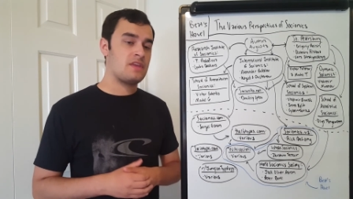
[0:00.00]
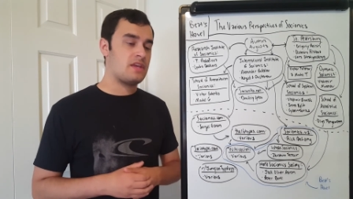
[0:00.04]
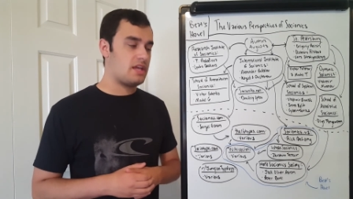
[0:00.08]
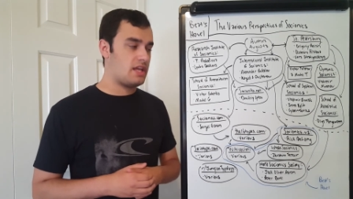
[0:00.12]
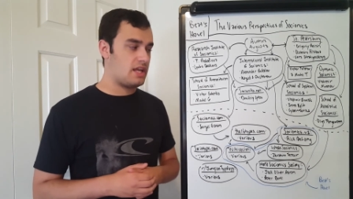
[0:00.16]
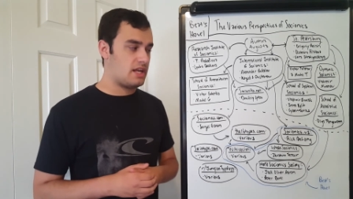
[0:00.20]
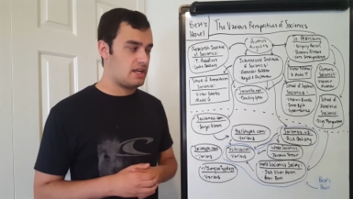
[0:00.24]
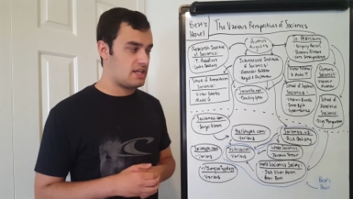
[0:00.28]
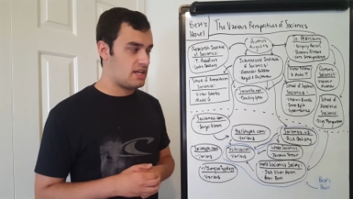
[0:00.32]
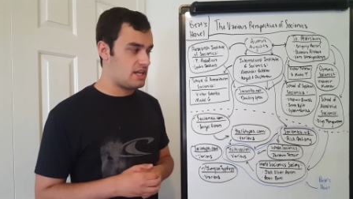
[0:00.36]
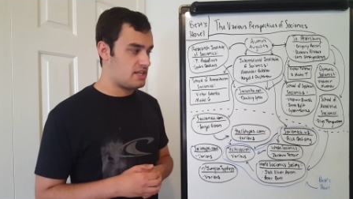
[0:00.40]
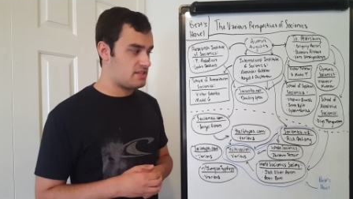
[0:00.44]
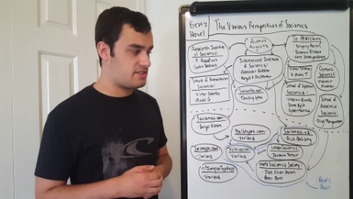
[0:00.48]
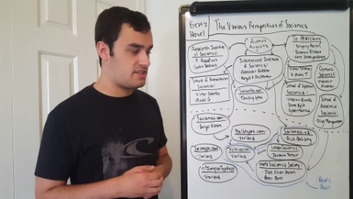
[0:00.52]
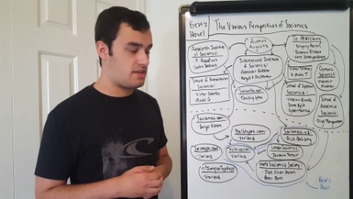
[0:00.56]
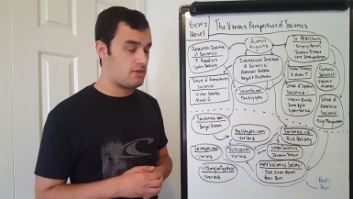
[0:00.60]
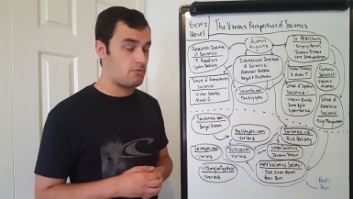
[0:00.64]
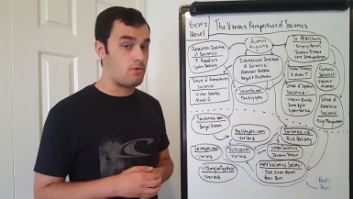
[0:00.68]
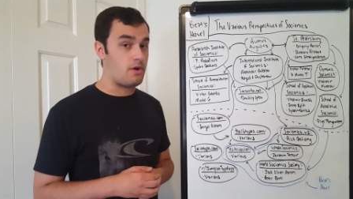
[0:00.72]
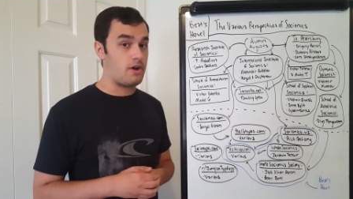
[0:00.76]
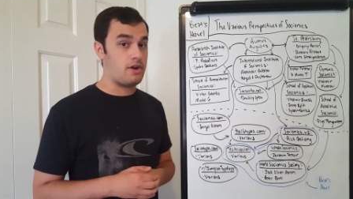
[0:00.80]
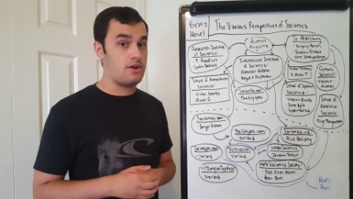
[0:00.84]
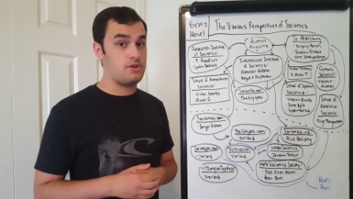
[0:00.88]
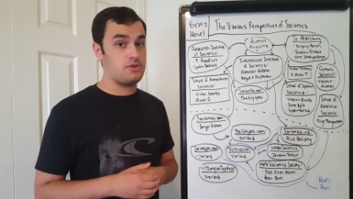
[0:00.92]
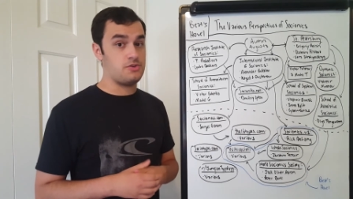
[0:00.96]
in case they
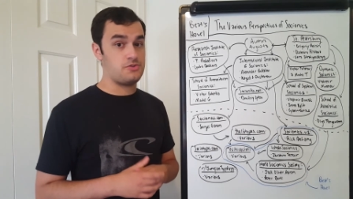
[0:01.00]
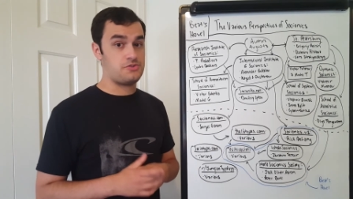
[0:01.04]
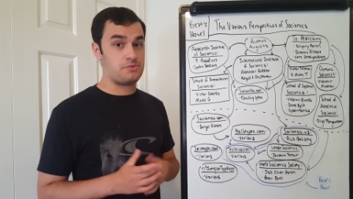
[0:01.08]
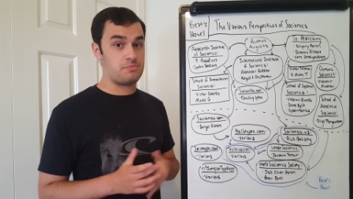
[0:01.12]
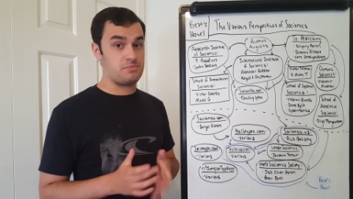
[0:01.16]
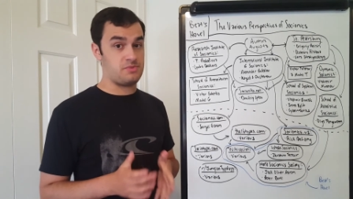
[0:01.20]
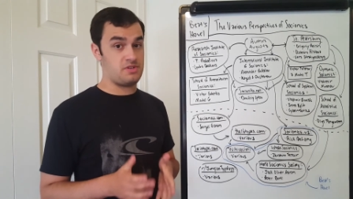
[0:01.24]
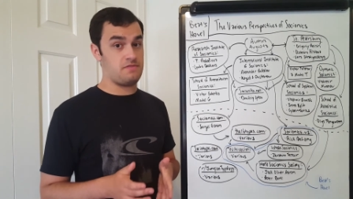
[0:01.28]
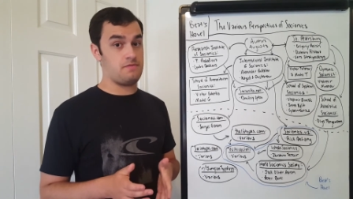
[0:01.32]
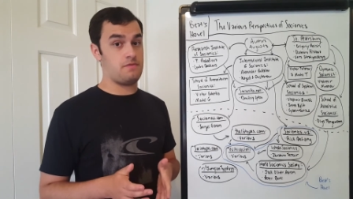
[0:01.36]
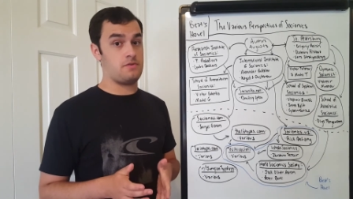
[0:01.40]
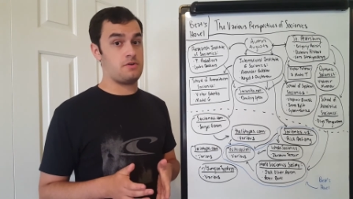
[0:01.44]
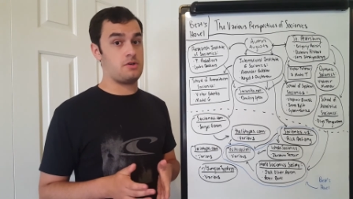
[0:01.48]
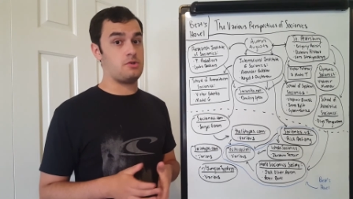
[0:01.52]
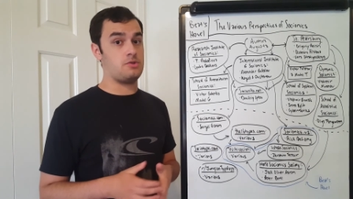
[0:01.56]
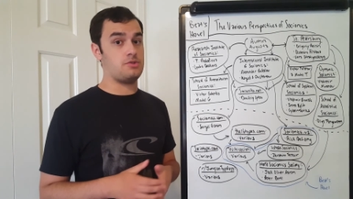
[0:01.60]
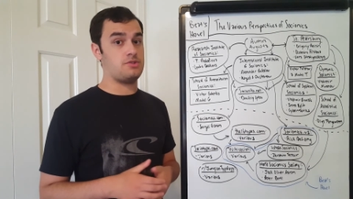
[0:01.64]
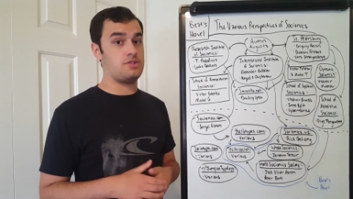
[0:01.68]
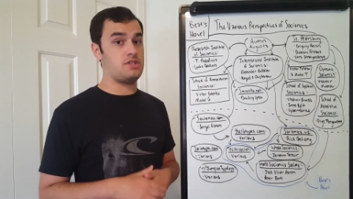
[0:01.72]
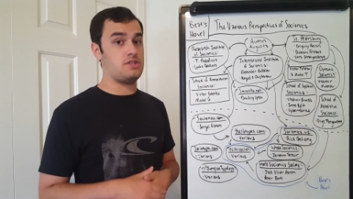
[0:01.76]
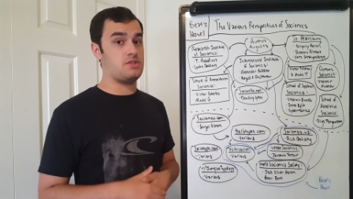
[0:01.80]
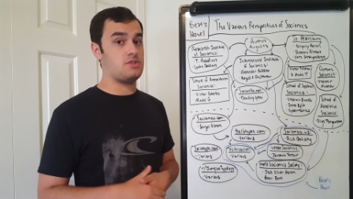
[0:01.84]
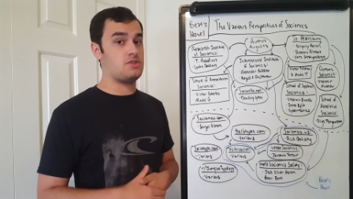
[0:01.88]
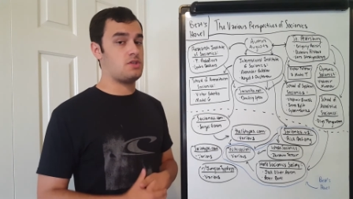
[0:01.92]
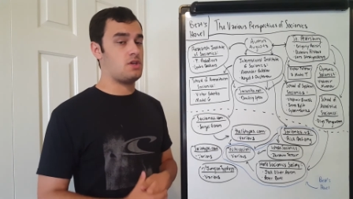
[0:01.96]
run into some
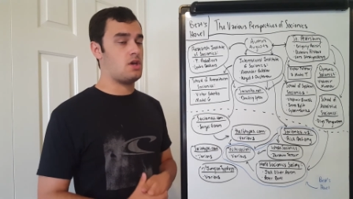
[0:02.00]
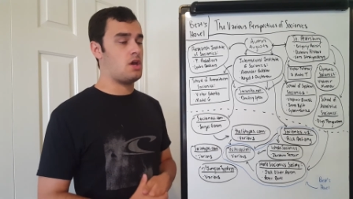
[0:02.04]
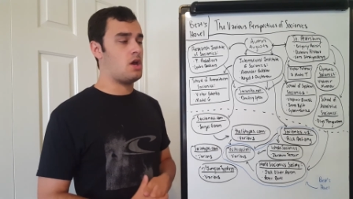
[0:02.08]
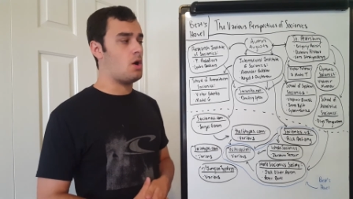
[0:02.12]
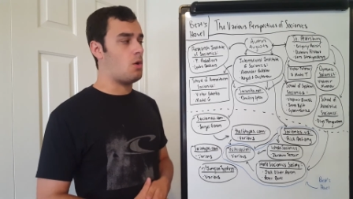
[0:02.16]
difficulties.